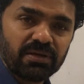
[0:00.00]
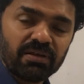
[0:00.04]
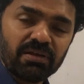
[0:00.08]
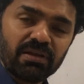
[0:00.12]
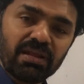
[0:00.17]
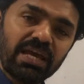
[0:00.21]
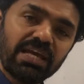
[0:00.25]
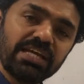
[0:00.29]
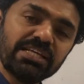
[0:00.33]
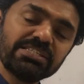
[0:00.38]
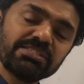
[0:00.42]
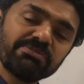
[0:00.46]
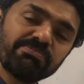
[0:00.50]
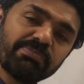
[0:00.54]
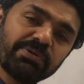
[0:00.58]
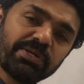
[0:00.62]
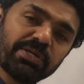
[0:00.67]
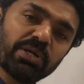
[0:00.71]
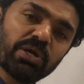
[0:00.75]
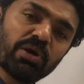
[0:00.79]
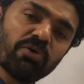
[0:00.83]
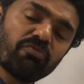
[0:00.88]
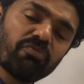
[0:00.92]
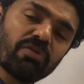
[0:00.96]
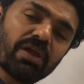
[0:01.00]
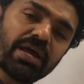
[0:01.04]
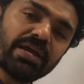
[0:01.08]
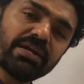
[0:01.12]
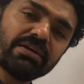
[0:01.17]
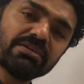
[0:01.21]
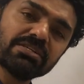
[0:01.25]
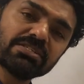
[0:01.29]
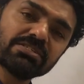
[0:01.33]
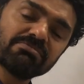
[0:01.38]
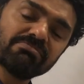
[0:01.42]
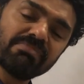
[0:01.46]
Like speed of
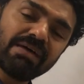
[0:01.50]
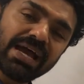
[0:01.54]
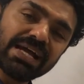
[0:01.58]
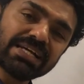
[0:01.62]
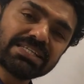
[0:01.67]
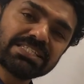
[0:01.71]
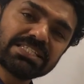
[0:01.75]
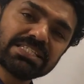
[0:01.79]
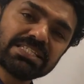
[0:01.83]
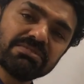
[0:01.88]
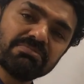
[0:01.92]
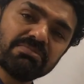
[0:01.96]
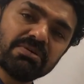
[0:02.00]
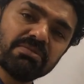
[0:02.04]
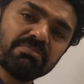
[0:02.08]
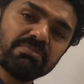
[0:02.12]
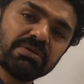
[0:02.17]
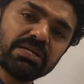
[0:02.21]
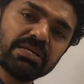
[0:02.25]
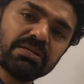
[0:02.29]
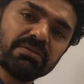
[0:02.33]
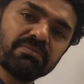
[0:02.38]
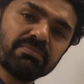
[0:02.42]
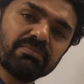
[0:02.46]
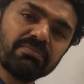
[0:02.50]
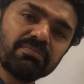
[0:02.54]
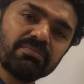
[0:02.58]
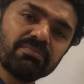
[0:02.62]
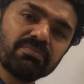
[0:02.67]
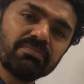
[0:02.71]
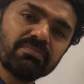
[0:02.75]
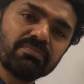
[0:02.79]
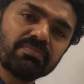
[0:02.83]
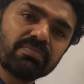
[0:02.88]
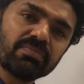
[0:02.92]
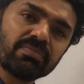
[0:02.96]
light is maximum in
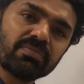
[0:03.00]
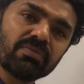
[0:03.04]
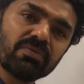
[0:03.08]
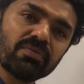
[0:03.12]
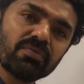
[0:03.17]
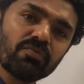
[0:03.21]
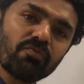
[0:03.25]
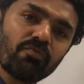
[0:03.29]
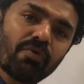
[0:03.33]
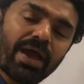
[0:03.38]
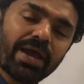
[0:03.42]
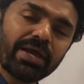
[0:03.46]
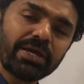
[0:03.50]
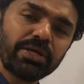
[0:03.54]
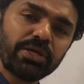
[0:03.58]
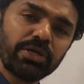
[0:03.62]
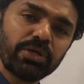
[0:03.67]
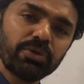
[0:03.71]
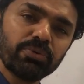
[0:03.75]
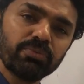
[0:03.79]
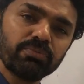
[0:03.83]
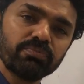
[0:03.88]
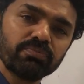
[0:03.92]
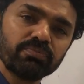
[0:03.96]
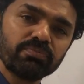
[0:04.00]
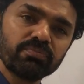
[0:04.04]
vacuum.